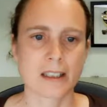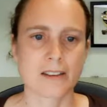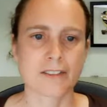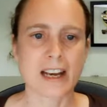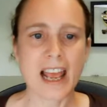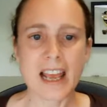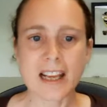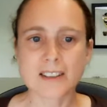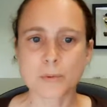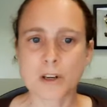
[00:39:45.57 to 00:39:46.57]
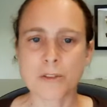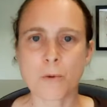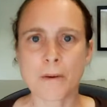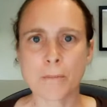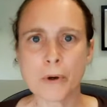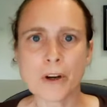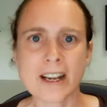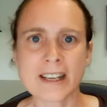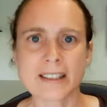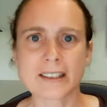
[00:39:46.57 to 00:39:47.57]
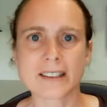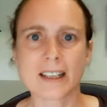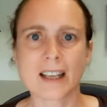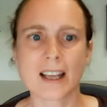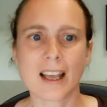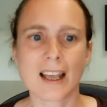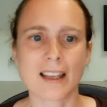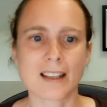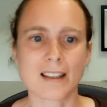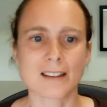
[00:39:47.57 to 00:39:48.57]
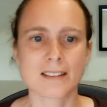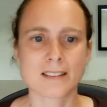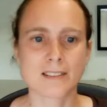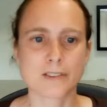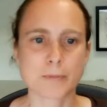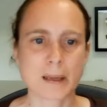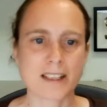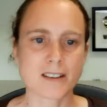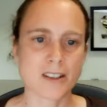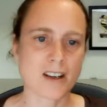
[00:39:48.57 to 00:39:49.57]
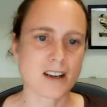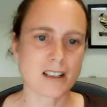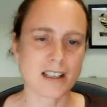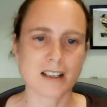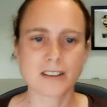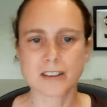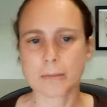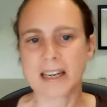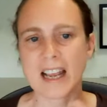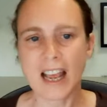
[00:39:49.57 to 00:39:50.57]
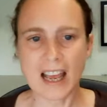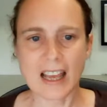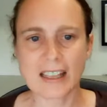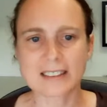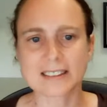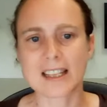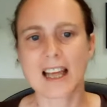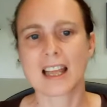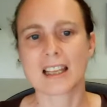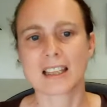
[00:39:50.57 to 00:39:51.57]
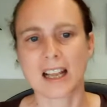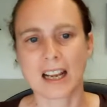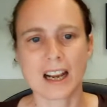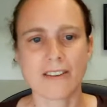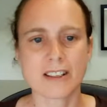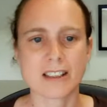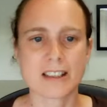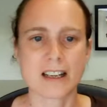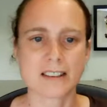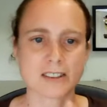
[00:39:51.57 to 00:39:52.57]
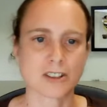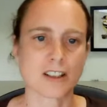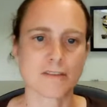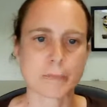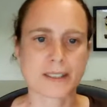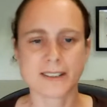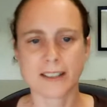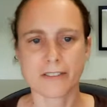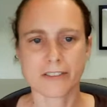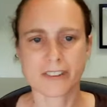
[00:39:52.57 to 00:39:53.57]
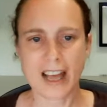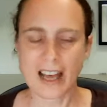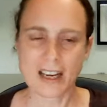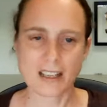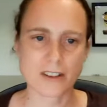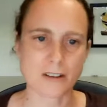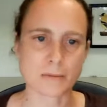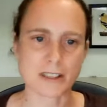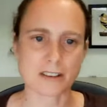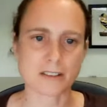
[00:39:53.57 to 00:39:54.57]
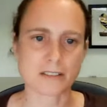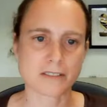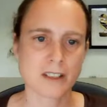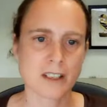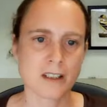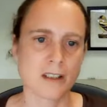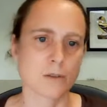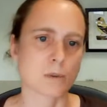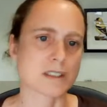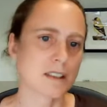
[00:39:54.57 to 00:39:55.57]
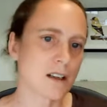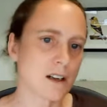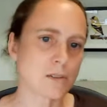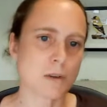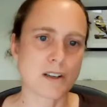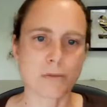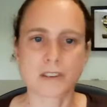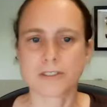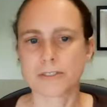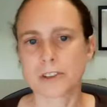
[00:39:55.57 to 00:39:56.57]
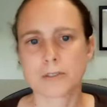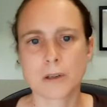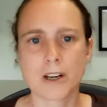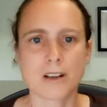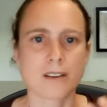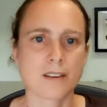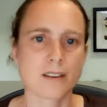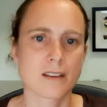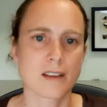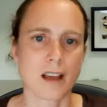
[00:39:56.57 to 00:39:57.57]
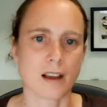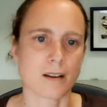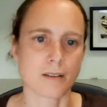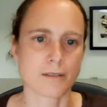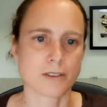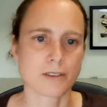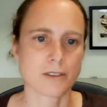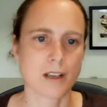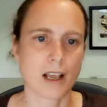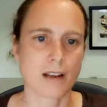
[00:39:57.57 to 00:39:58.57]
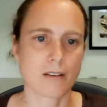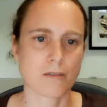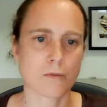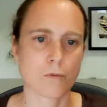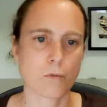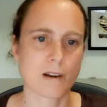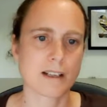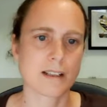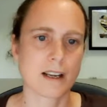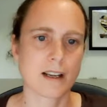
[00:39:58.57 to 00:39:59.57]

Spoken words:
if an egg is worth 1 point and you spend a turn getting so many eggs, then like everything else sort of builds off of that in terms of what's a card worth, what's food worth, and what